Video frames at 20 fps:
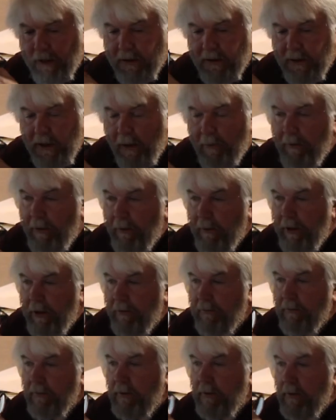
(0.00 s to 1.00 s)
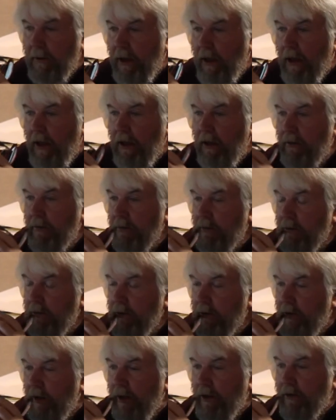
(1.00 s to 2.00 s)
a supplement
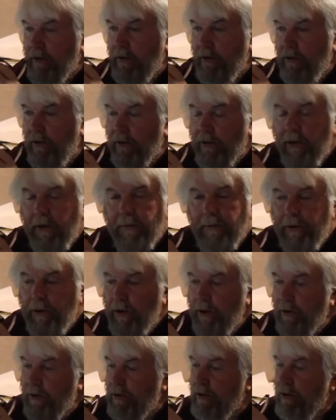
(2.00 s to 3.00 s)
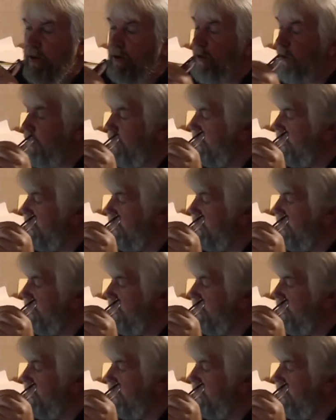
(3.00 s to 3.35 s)
that you can produce in your